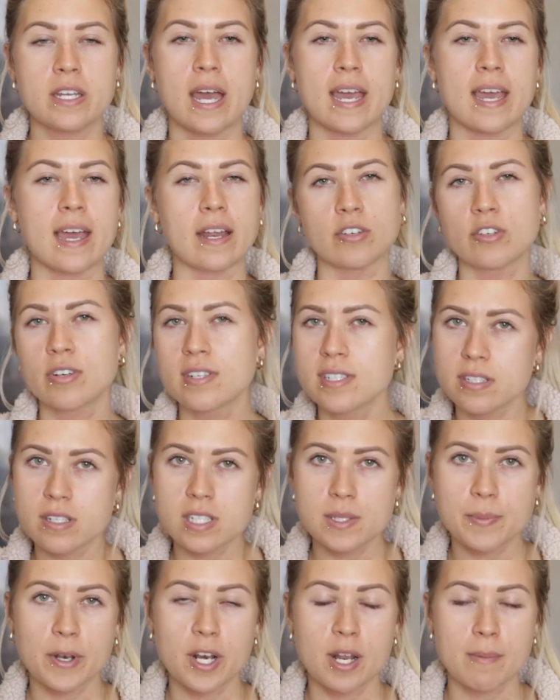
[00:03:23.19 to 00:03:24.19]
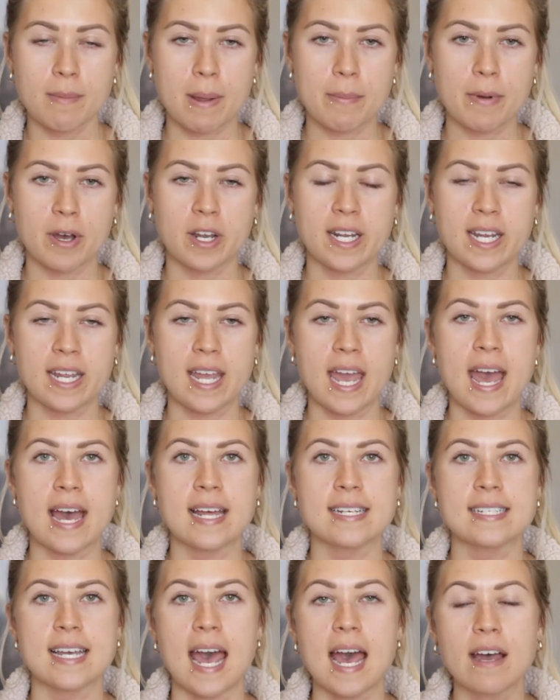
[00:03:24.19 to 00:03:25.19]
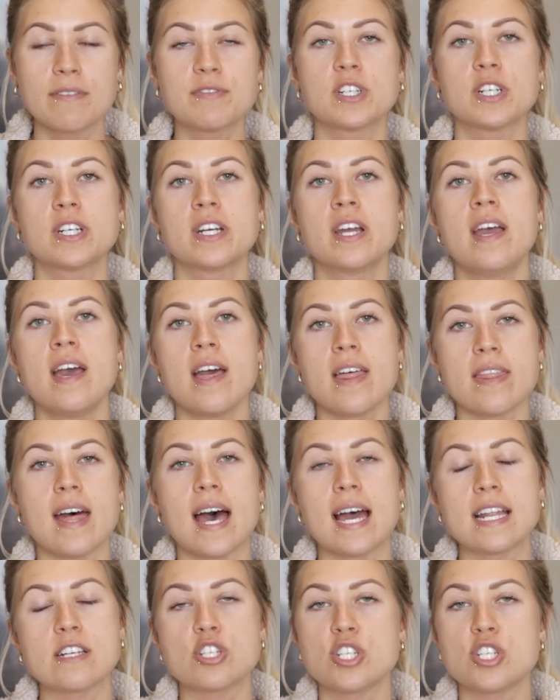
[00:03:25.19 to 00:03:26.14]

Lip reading: I had crystals put on my body, and after that,